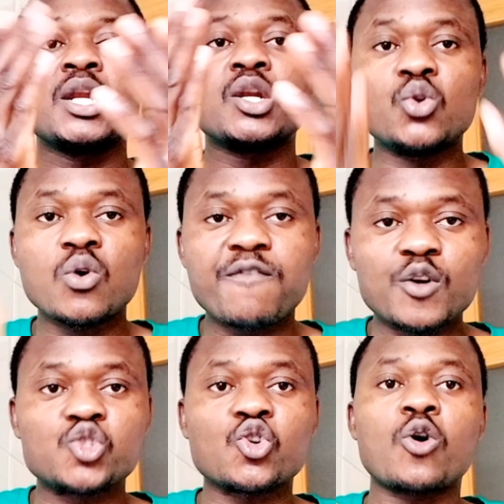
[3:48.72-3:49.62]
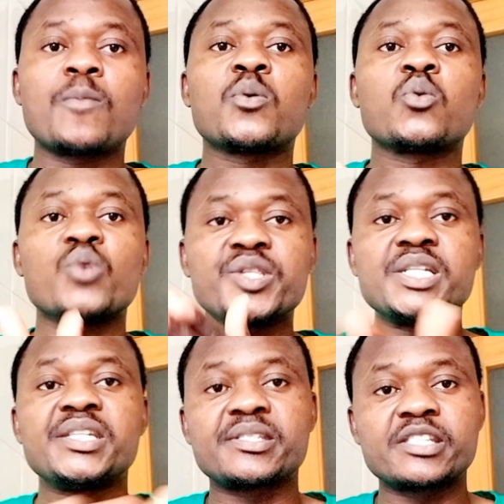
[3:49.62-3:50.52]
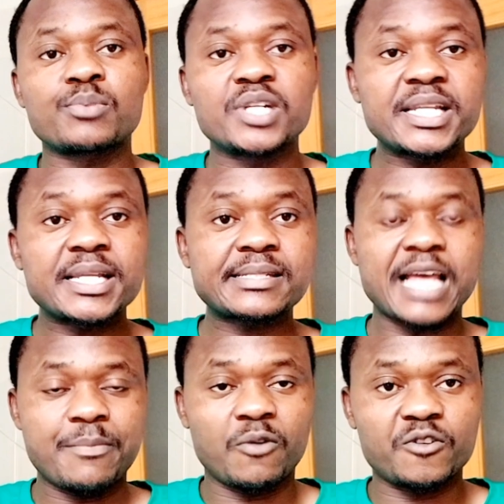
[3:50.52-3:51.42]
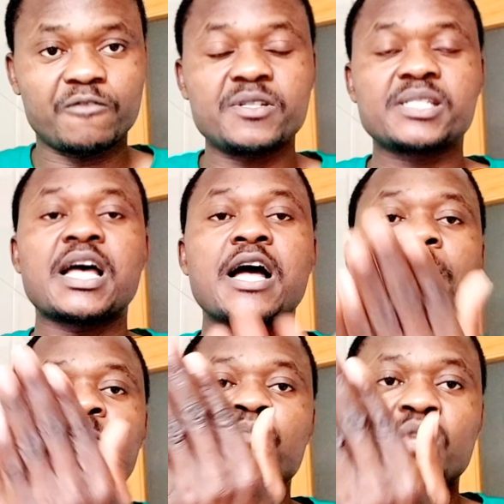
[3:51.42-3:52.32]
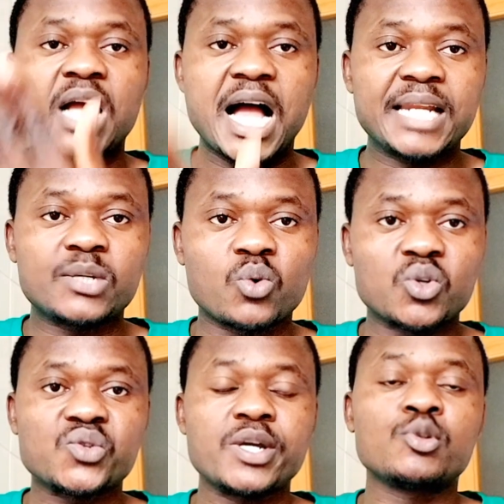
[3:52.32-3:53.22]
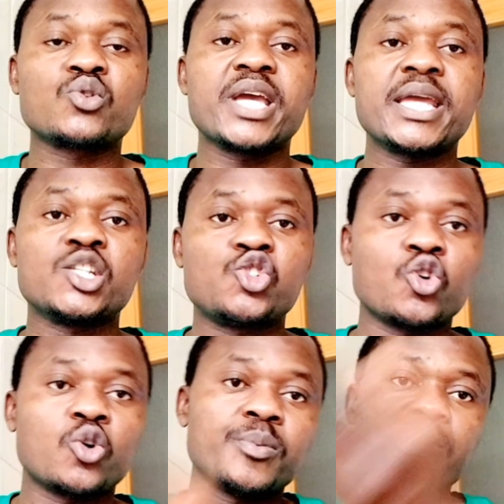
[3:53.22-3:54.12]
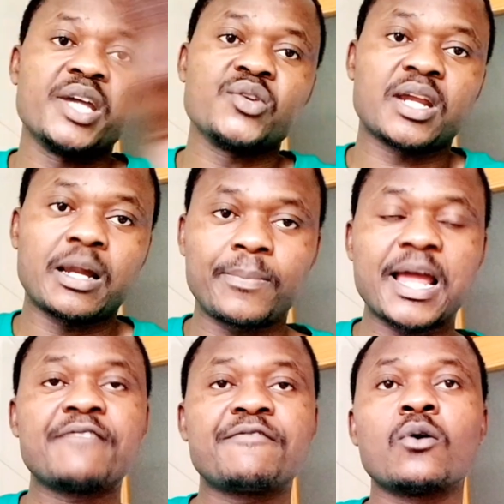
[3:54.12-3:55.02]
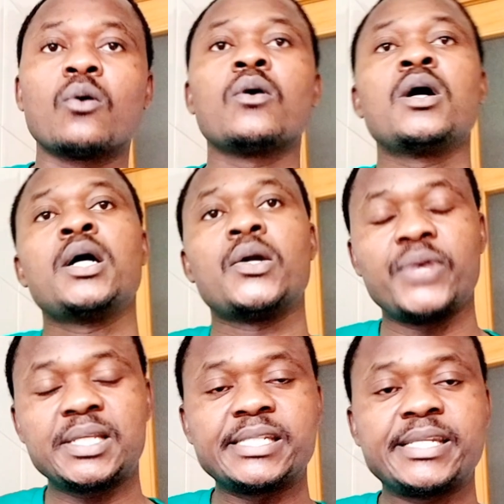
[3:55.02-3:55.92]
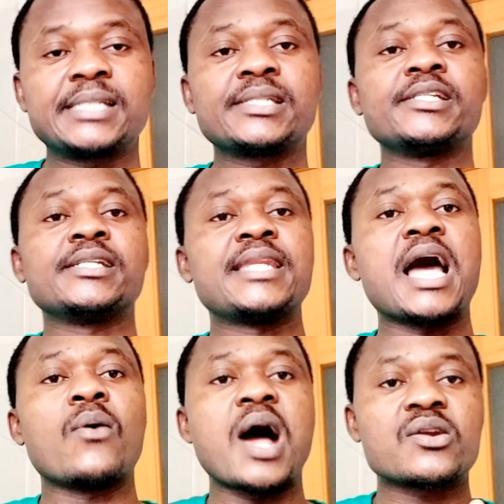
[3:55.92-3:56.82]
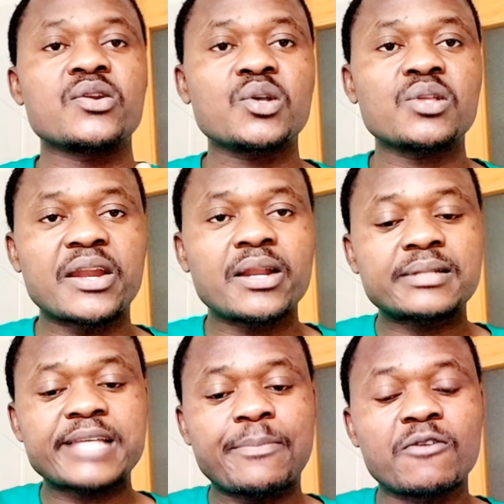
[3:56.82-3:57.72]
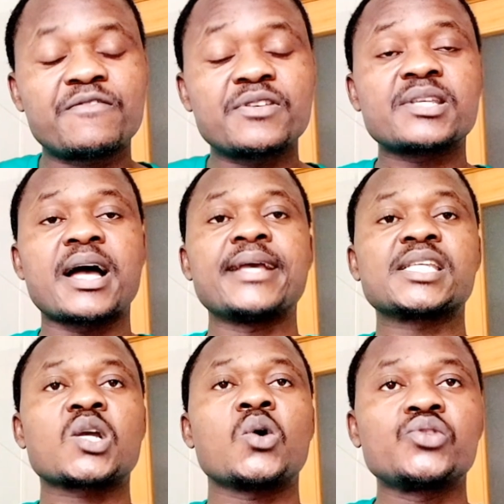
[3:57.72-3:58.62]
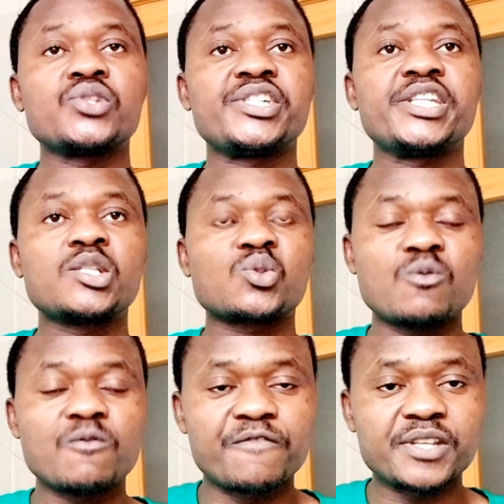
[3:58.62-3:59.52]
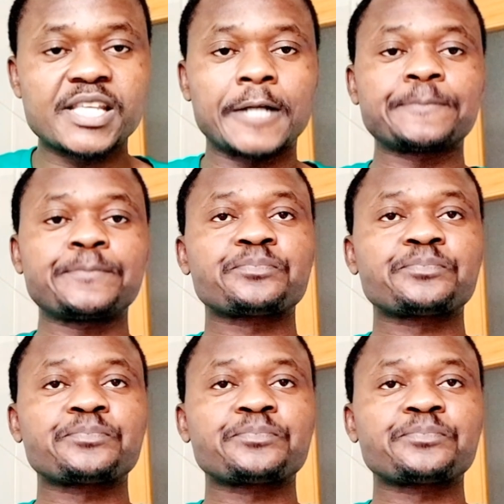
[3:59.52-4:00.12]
look for job within the stipulated time of your visa, and once you're able to get a job, then you can apply for residency. Now, another type of visa is called D2 visa.